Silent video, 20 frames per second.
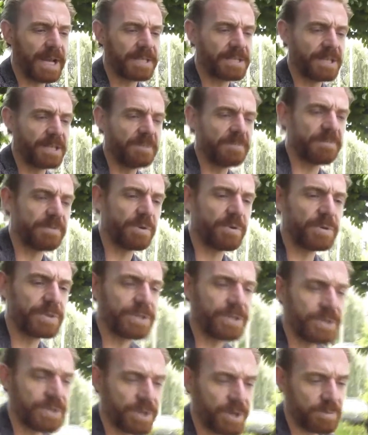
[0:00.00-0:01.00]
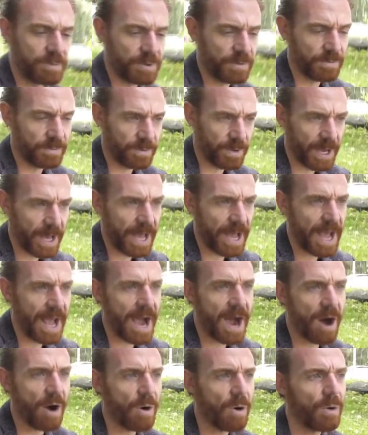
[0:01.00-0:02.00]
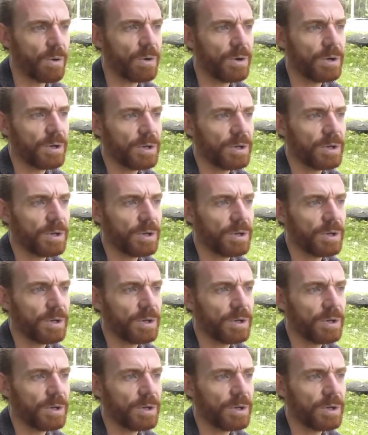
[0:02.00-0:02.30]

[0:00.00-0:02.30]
has an influence in terms of how